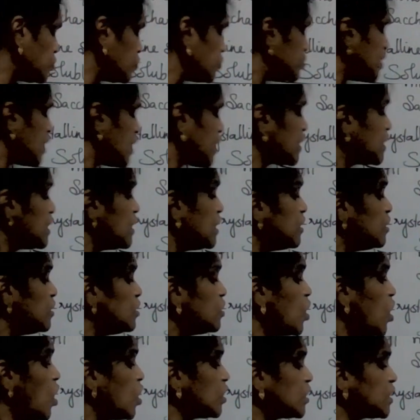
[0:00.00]
to that,
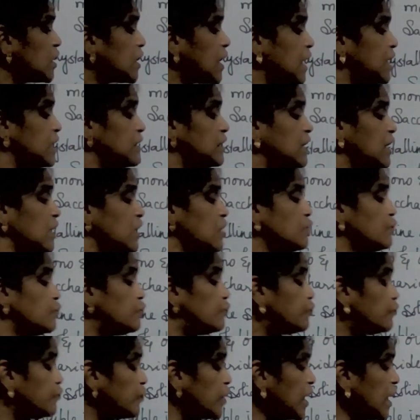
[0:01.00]
not contain
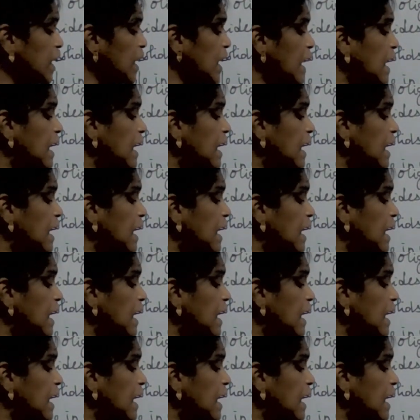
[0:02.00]
free